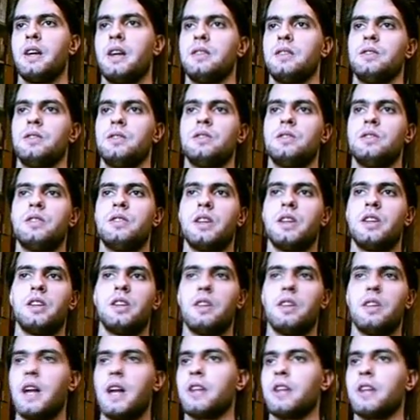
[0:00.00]
and
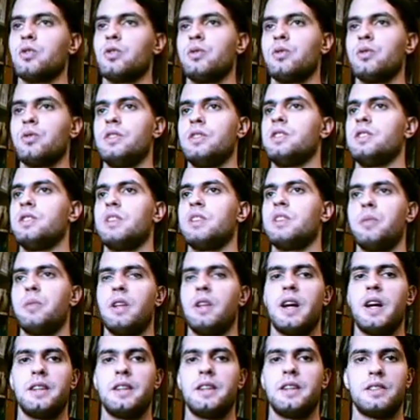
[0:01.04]
they like to
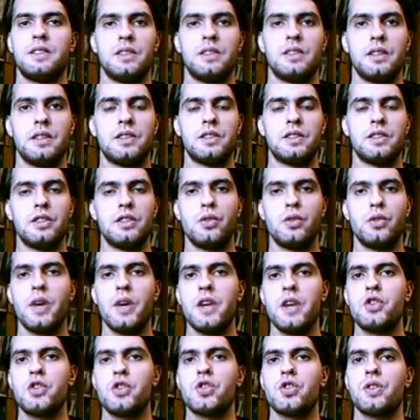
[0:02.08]
destabilize the
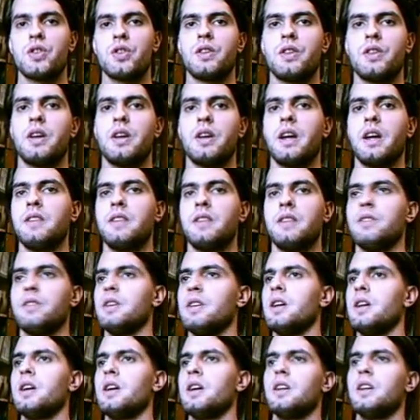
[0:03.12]
situation, and
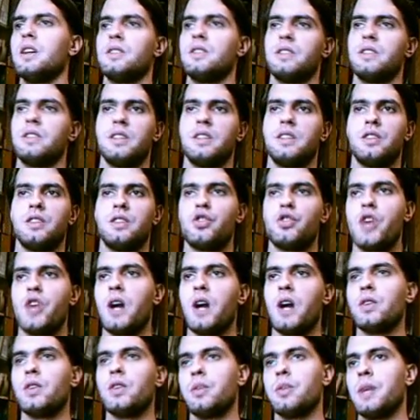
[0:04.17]
they
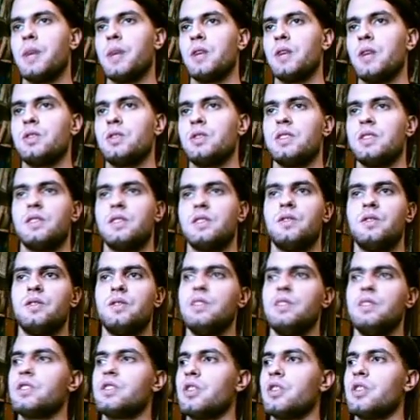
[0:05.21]
shout about the
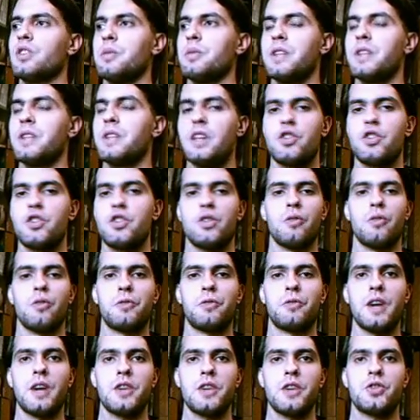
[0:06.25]
discrimination
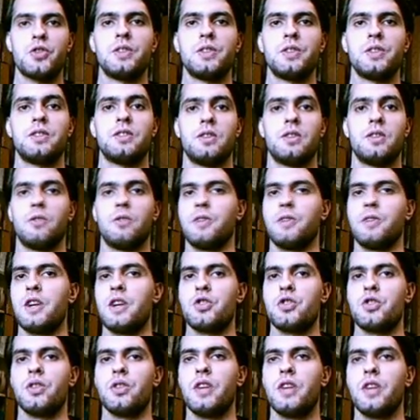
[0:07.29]
of Russians, of
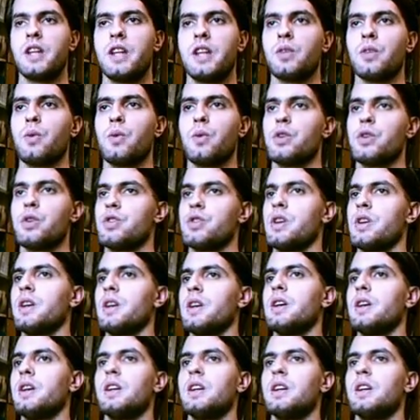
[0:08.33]
Russian language.